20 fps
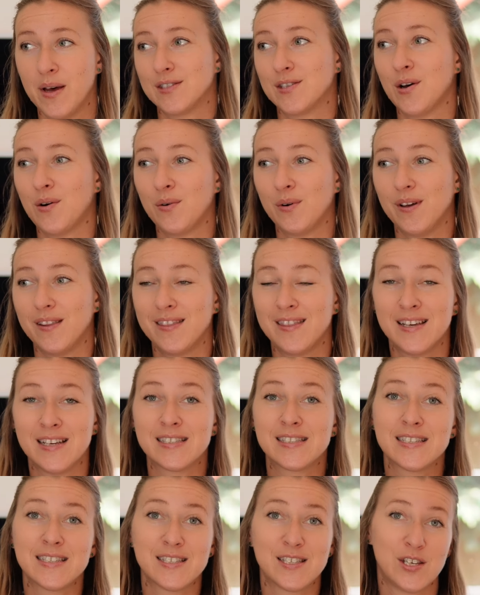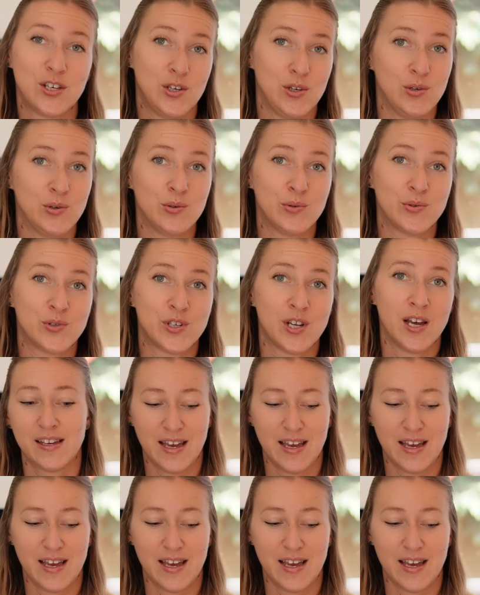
So this is huge.